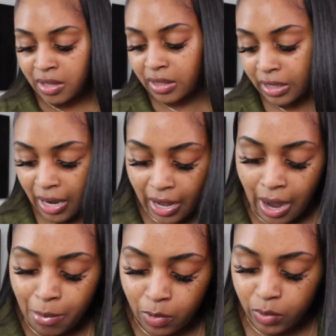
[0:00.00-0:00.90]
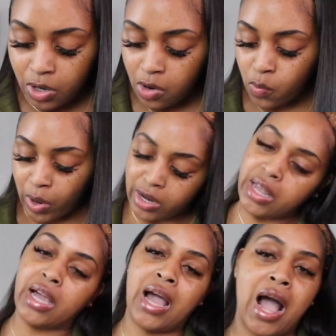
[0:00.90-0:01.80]
Looking like I'm a real
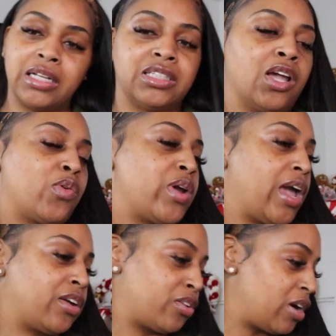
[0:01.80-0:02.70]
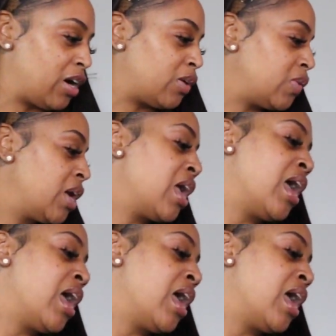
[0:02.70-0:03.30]
working content creator girl.